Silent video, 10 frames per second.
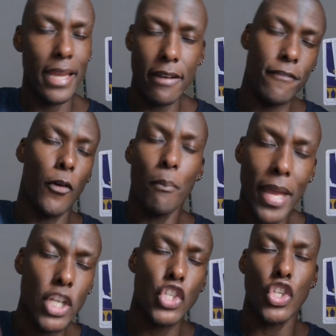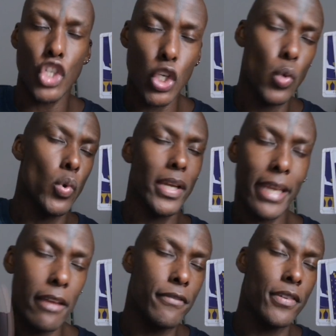the information you were
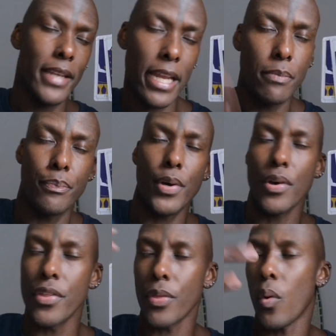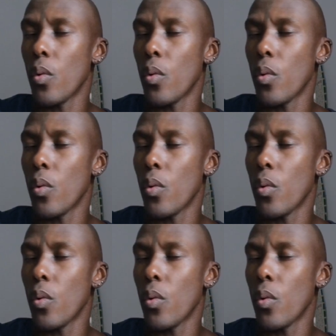given at birth,